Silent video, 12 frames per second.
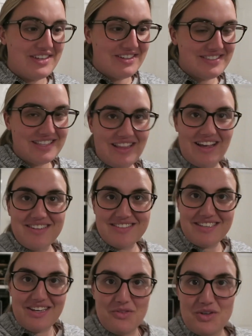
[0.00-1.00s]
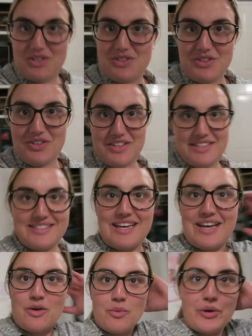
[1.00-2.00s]
because the last thing I wanna do is
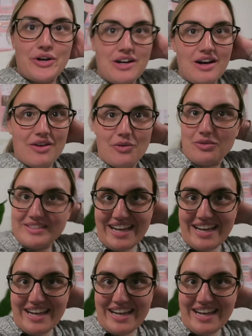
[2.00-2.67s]
like work hard all